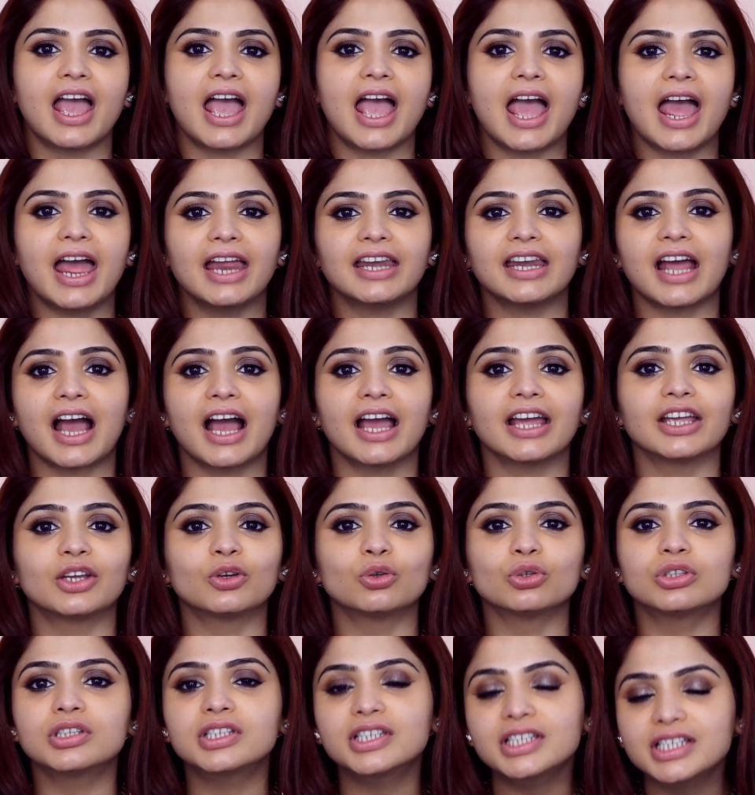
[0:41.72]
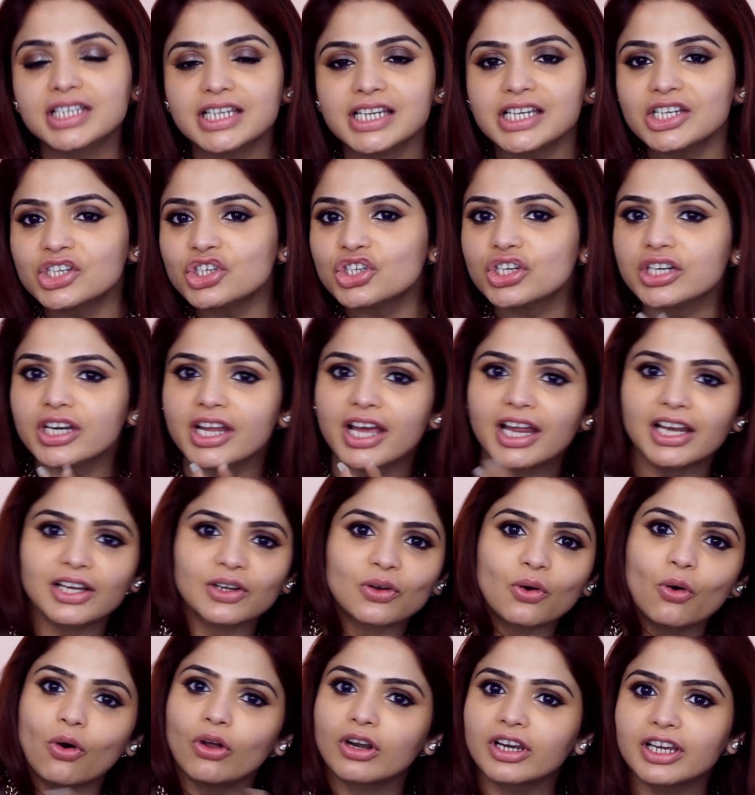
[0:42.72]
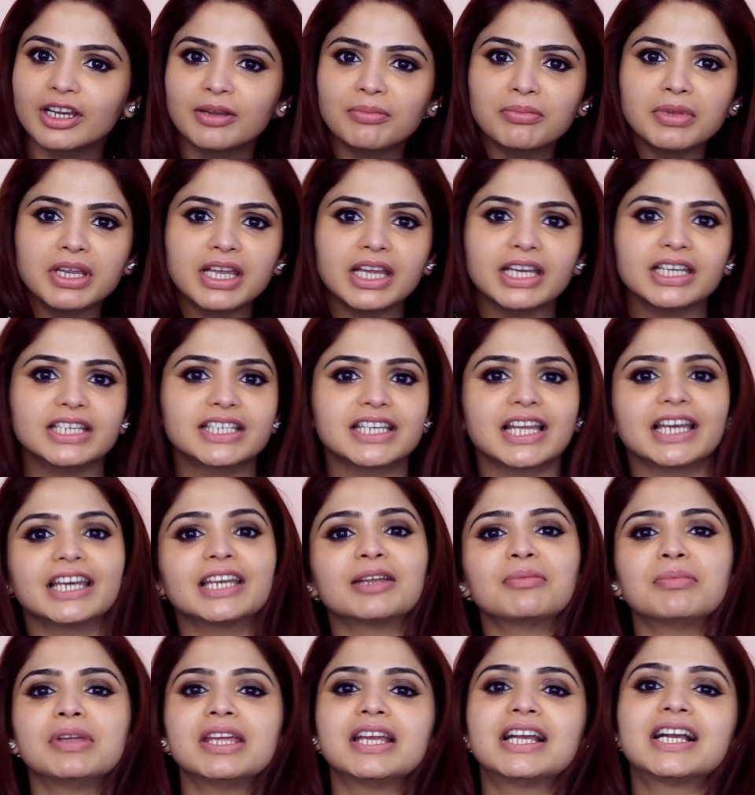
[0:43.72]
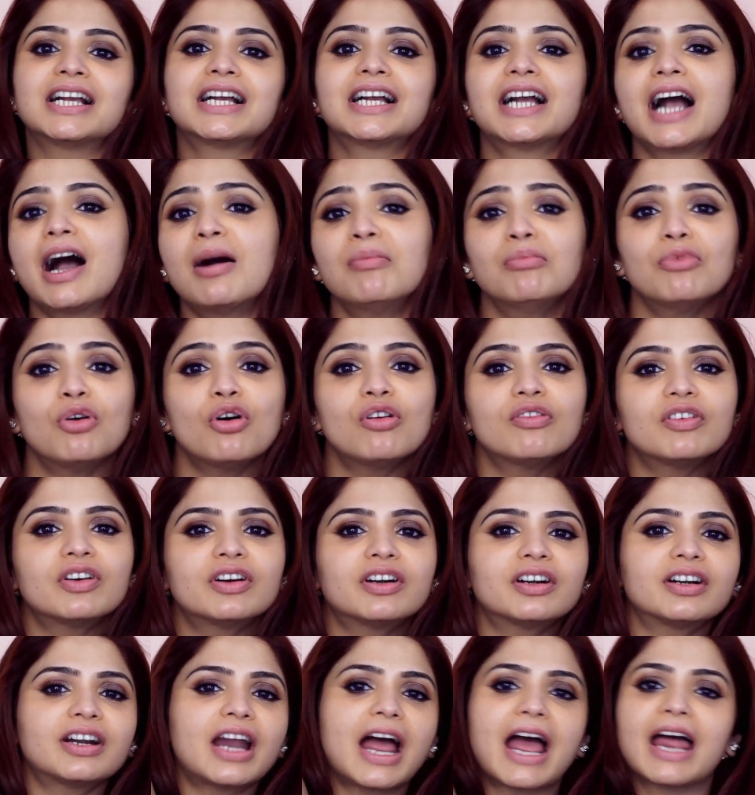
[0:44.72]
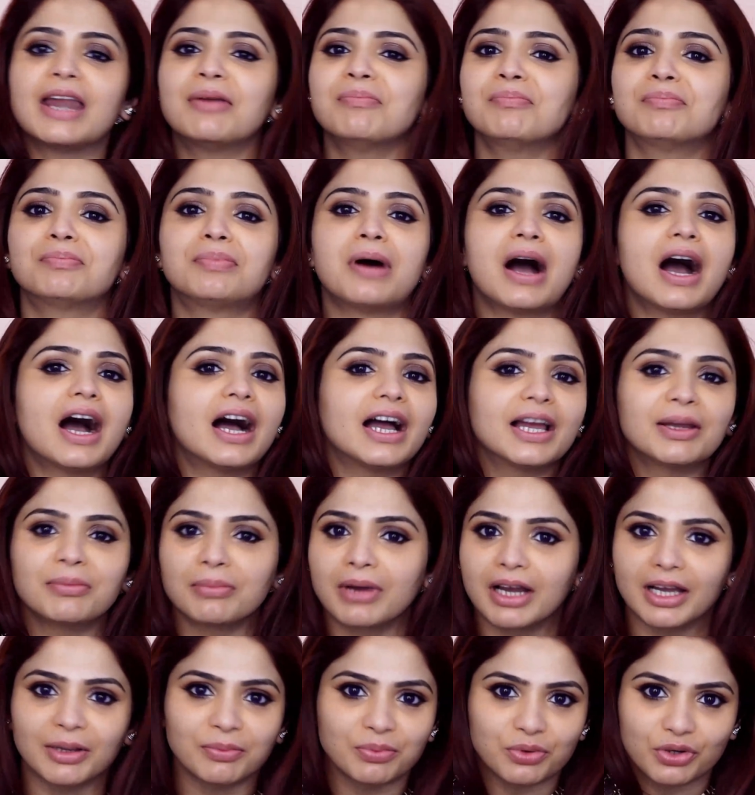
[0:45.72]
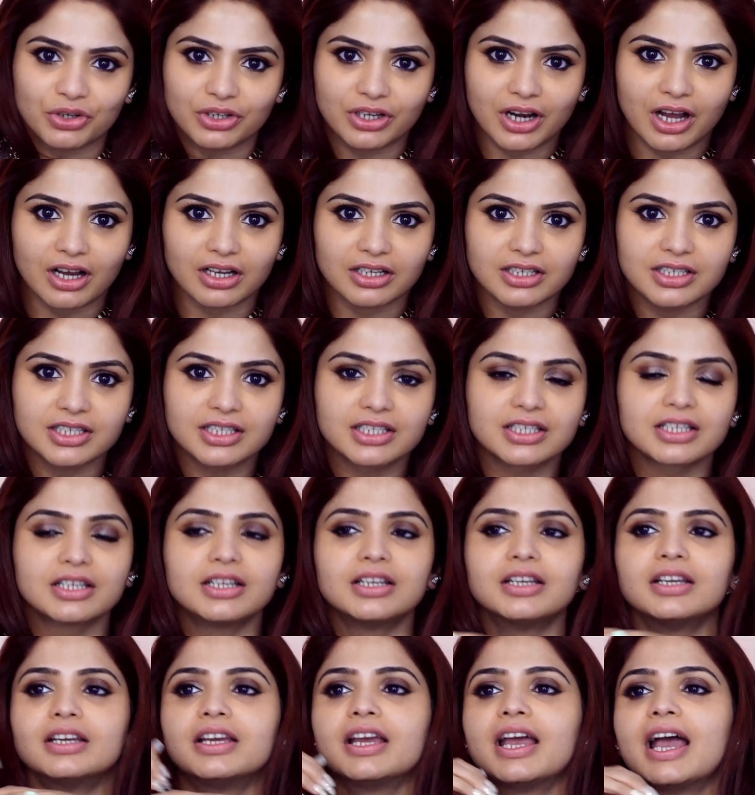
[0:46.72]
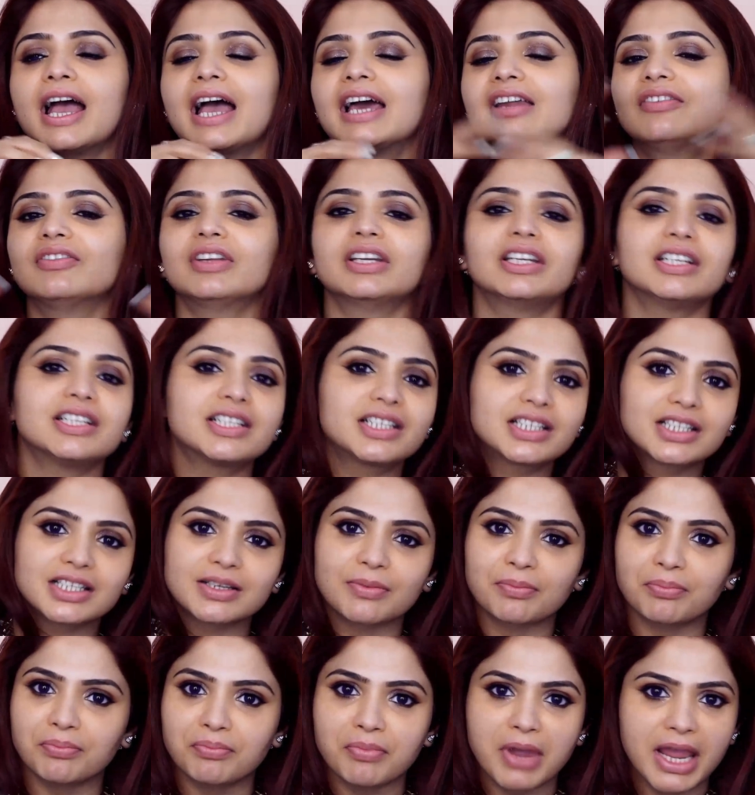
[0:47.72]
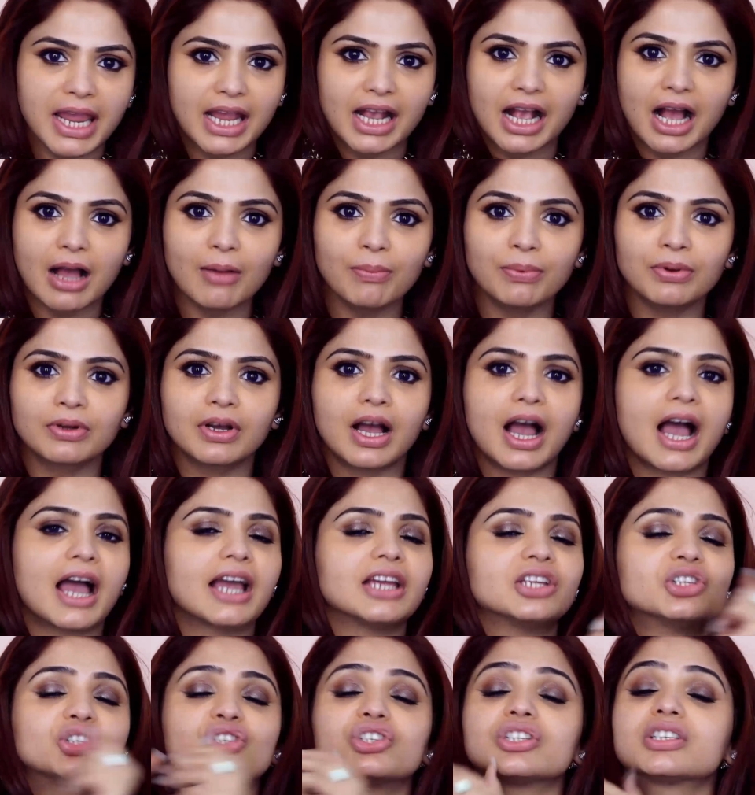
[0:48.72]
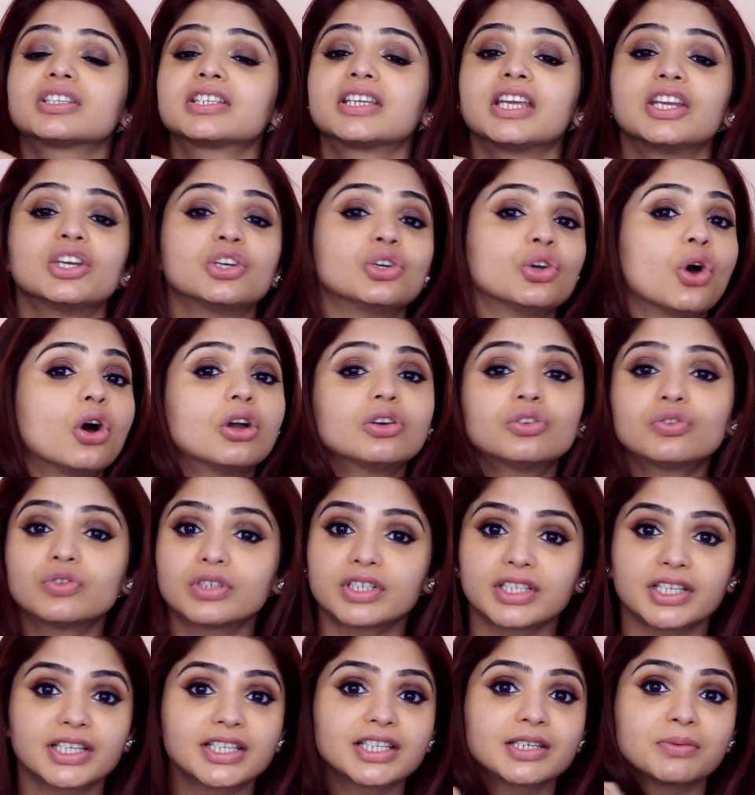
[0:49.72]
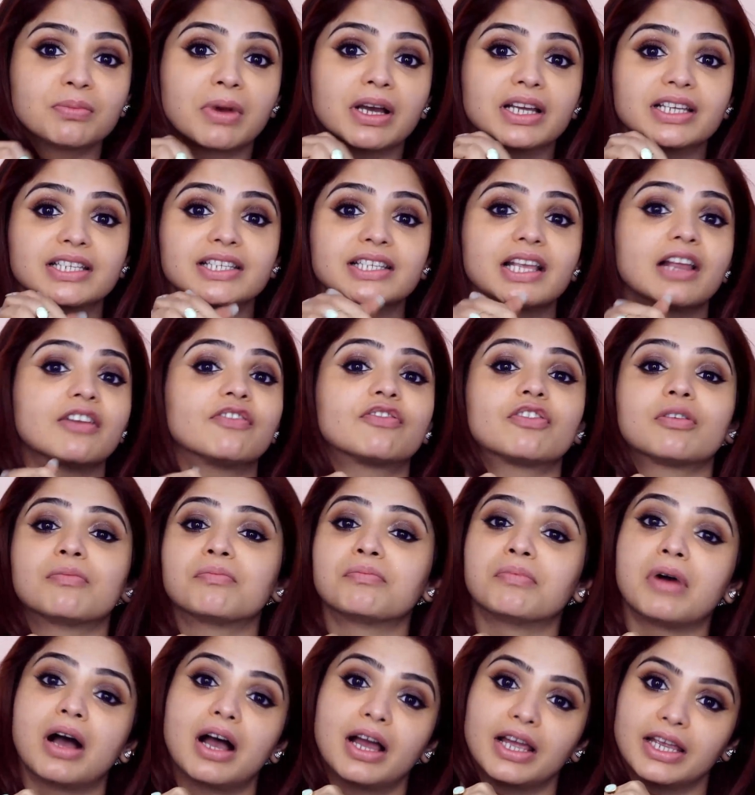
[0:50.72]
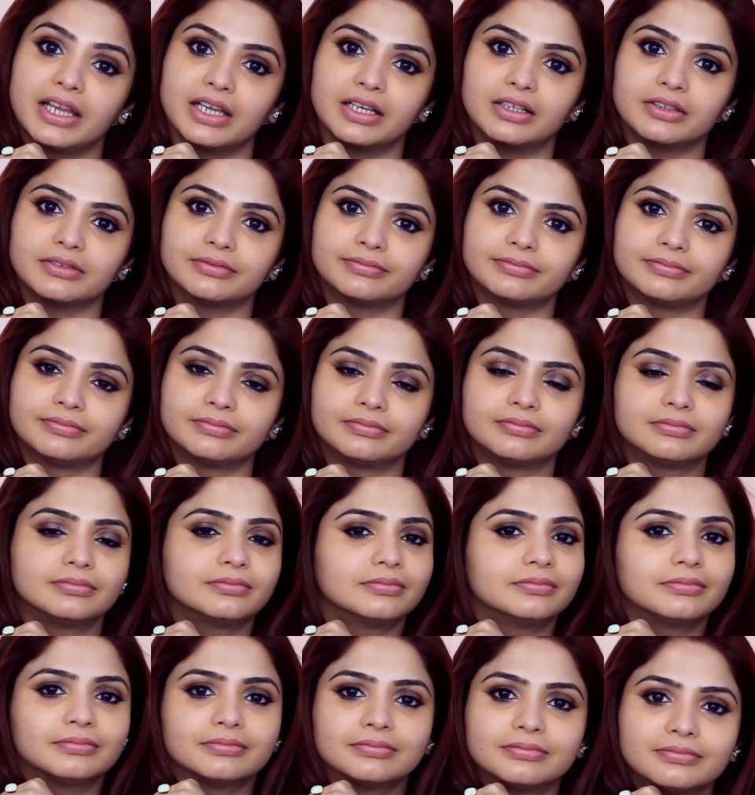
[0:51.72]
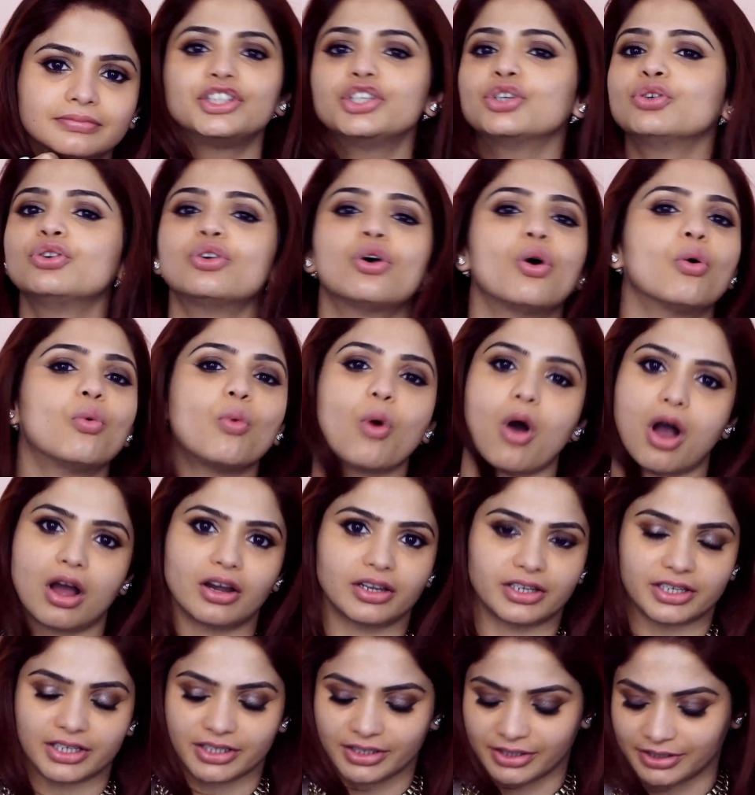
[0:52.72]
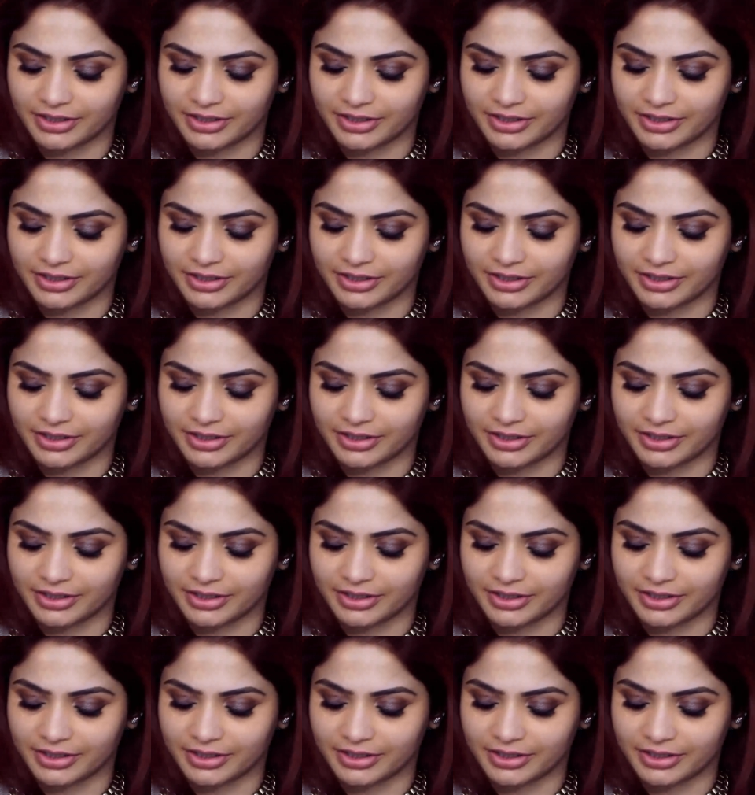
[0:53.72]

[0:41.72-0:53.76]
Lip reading: and I could see Chanel calling me and telling me come over and buy my products. And when it's makeup, I just cannot resist myself from buying. You know what?